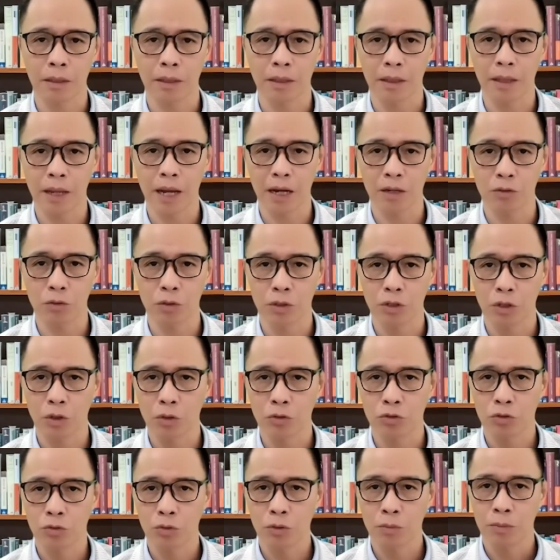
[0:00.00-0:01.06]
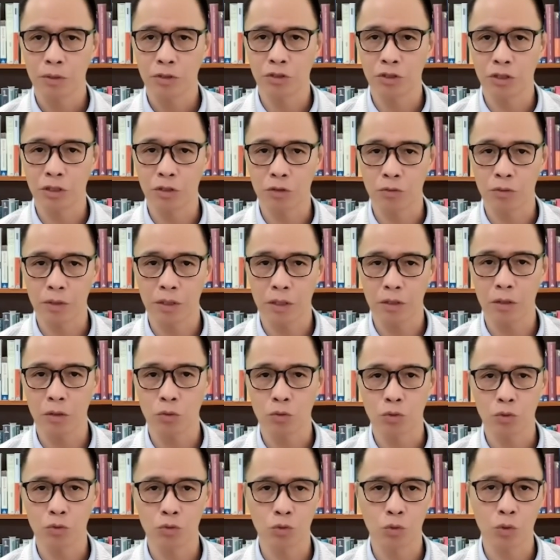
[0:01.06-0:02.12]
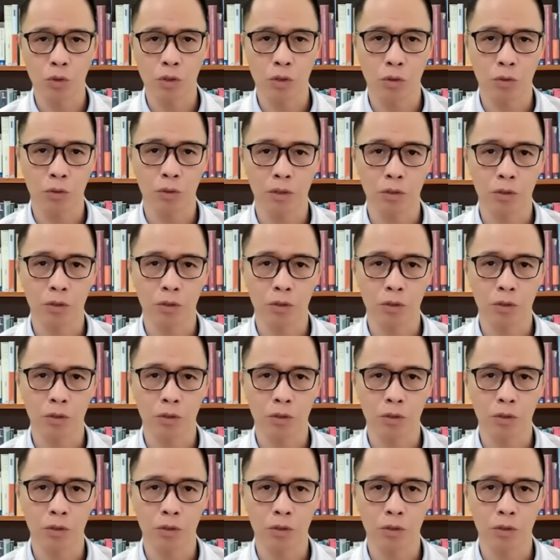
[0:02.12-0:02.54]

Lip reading: Agricultural machinery, crude oil,